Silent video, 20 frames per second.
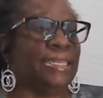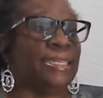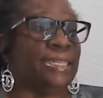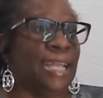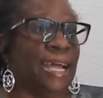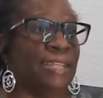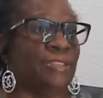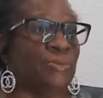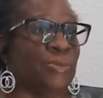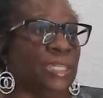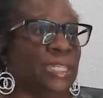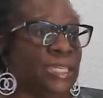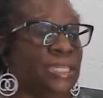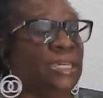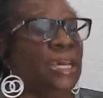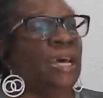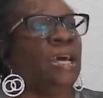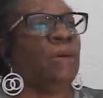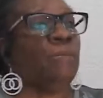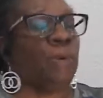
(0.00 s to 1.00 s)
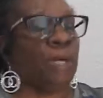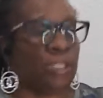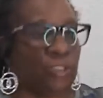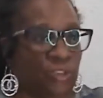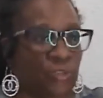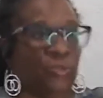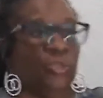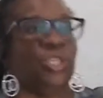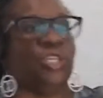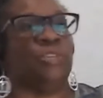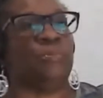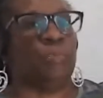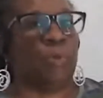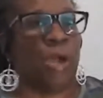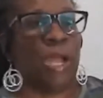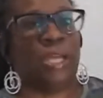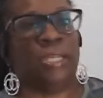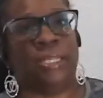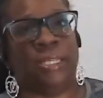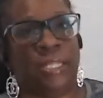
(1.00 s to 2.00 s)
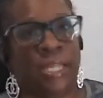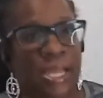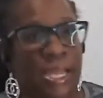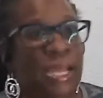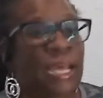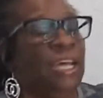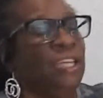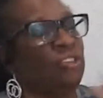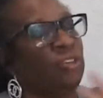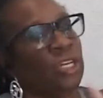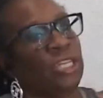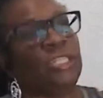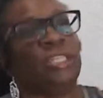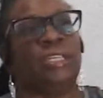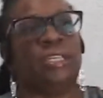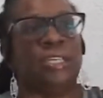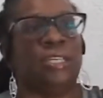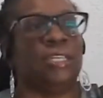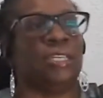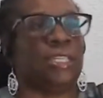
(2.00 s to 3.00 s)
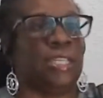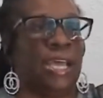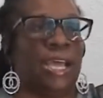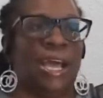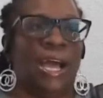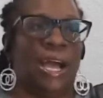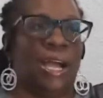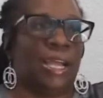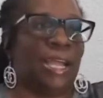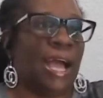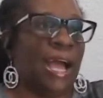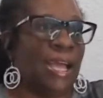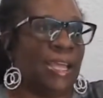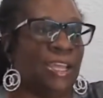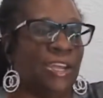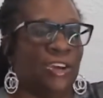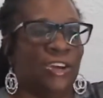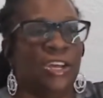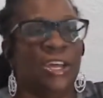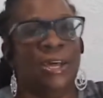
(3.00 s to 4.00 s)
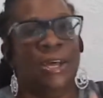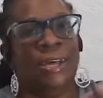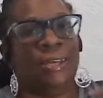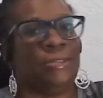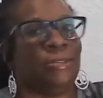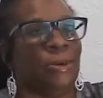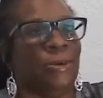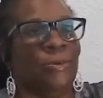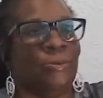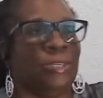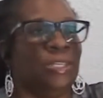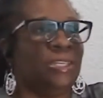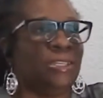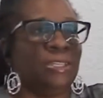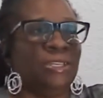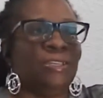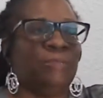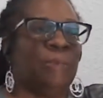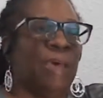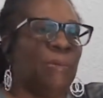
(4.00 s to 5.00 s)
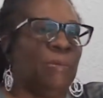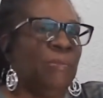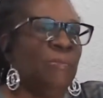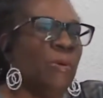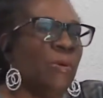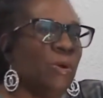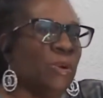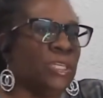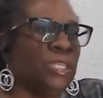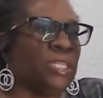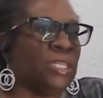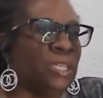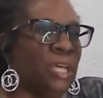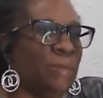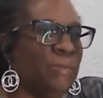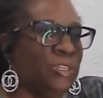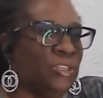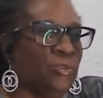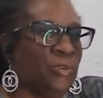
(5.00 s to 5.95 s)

not 20, but 2 years prior to that. So let's just understand how I got here. So this may be boring to some,